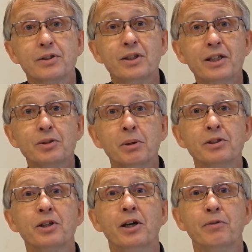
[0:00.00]
6
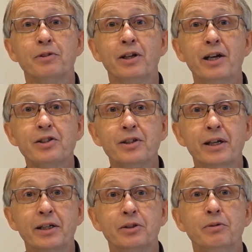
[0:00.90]
months after the
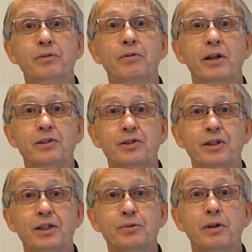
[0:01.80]
accident with Flight
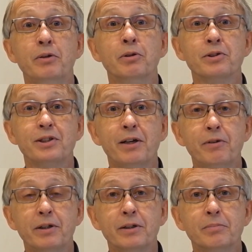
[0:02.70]

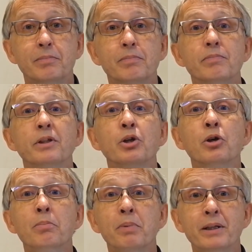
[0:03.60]
6517, the
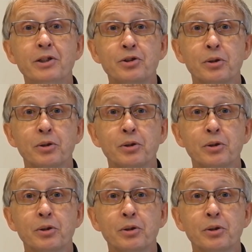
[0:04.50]
company